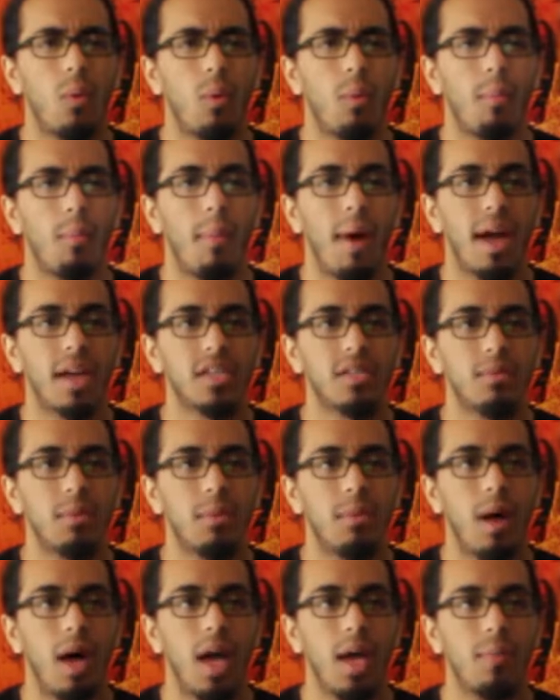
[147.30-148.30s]

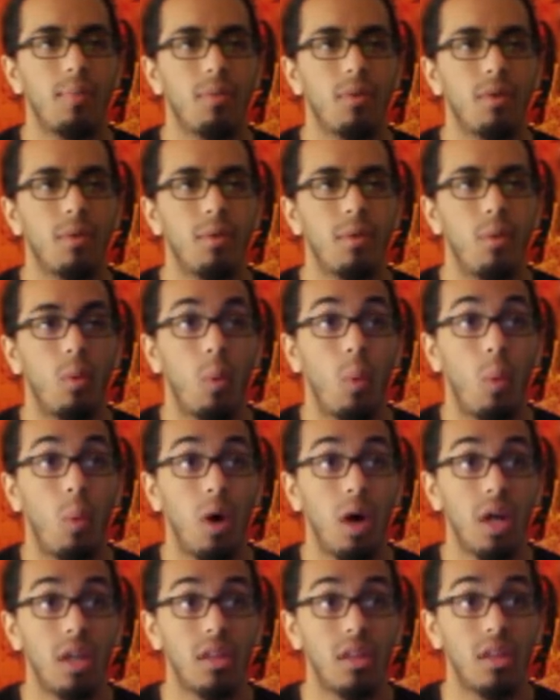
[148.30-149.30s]
Maximum Hyper?
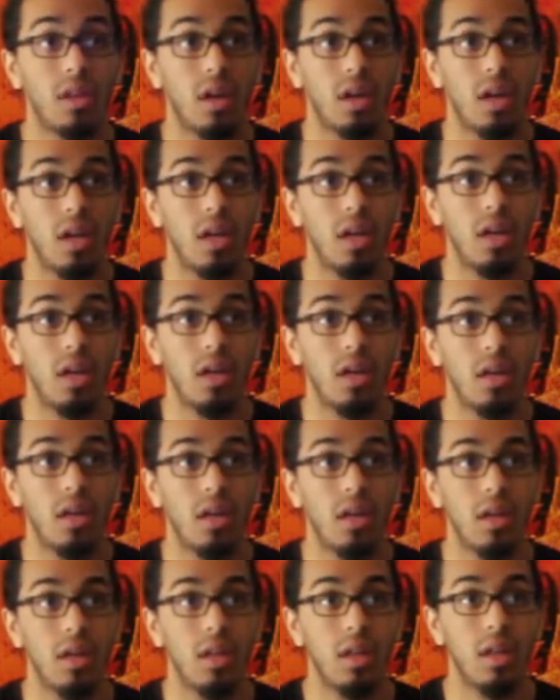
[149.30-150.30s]
What the
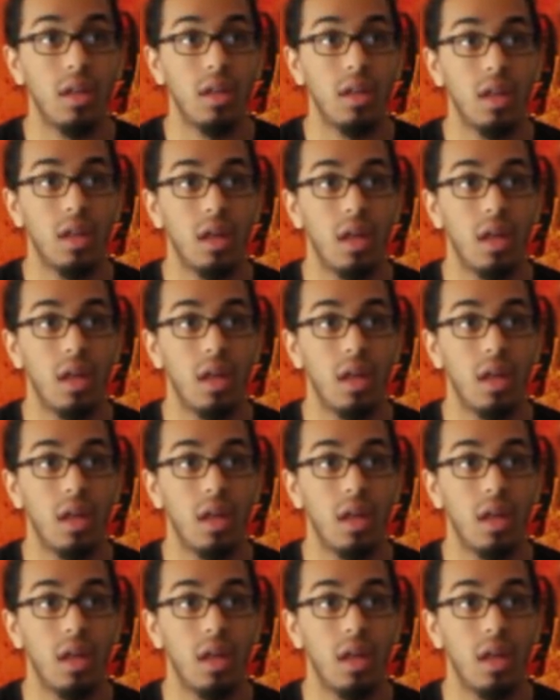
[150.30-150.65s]
hell?